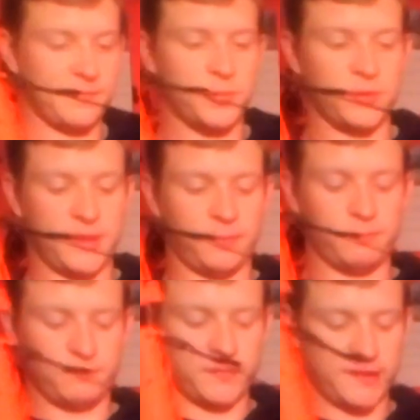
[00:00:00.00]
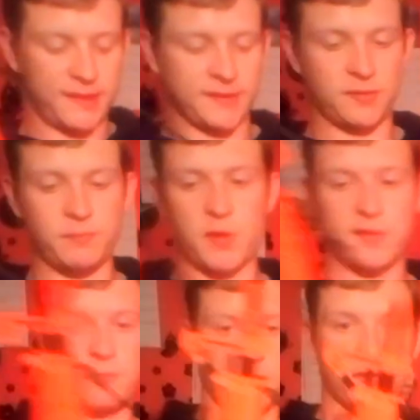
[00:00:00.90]
I've put like slings on most
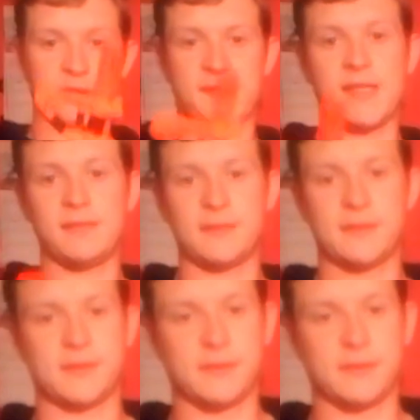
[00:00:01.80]
of my guns now is to